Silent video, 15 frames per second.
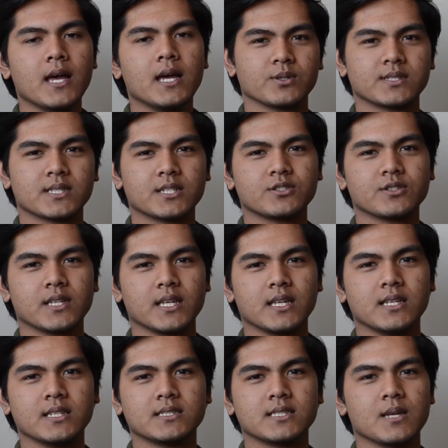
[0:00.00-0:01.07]
So essentially
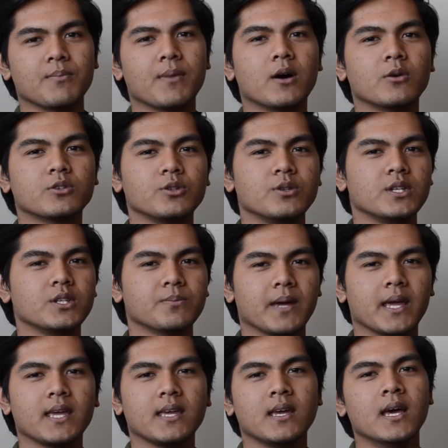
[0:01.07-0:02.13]
it is the amount you need to
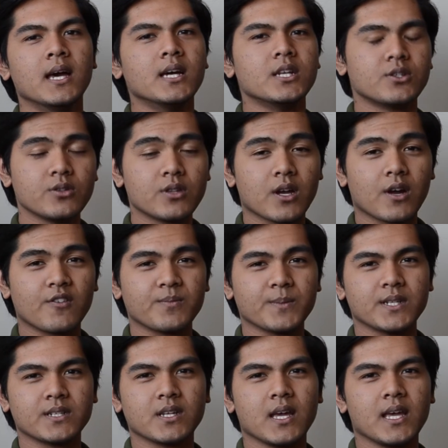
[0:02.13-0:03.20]
pay to the
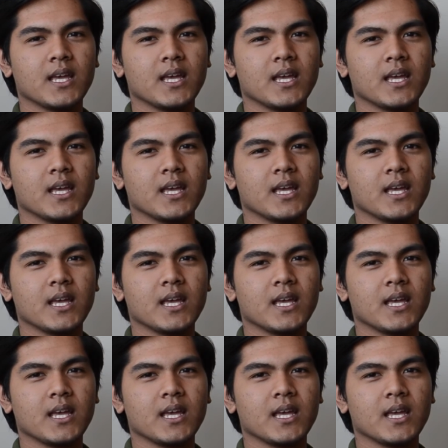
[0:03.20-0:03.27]
government